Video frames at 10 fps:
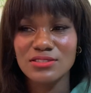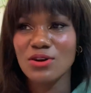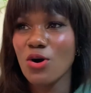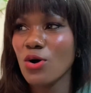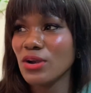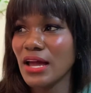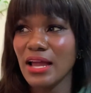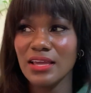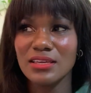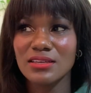Or
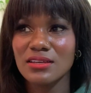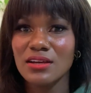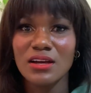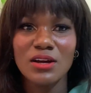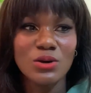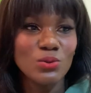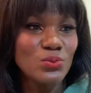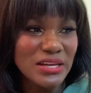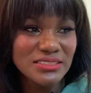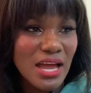like, we
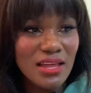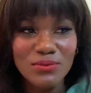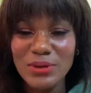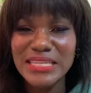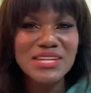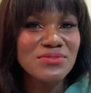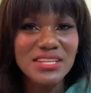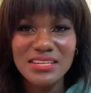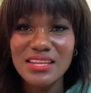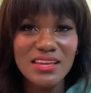are done for the
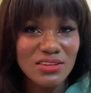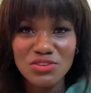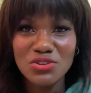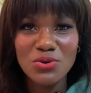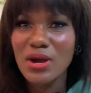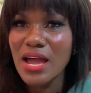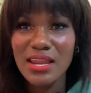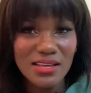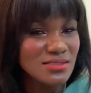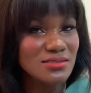day, you know,
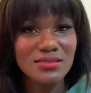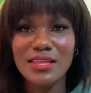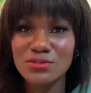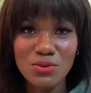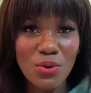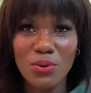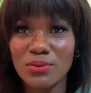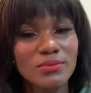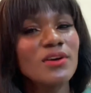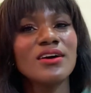colors, let's go.
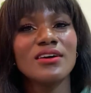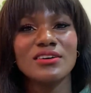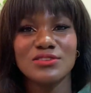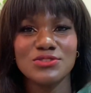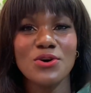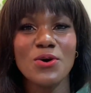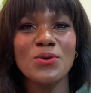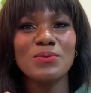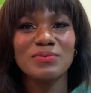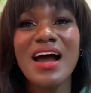
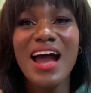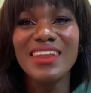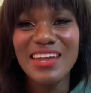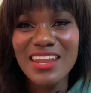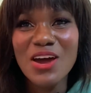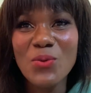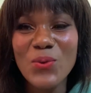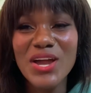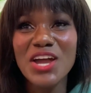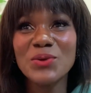So another
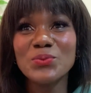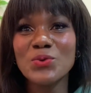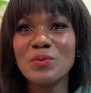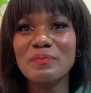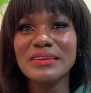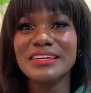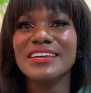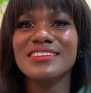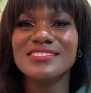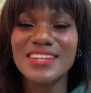word will be
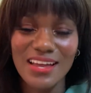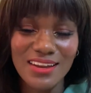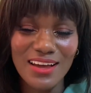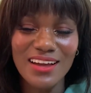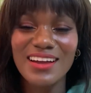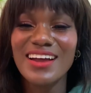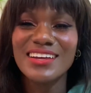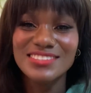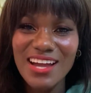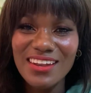Jala.
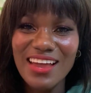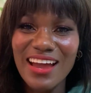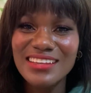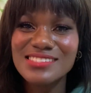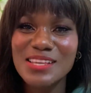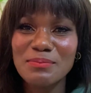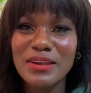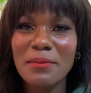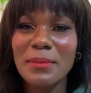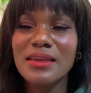Jala
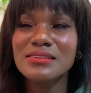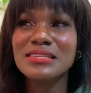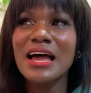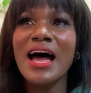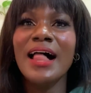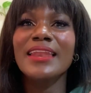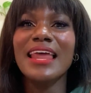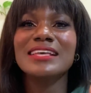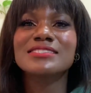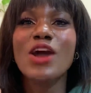simply means
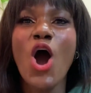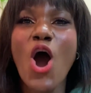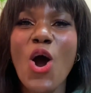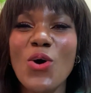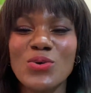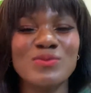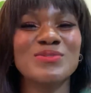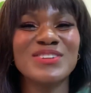let's go.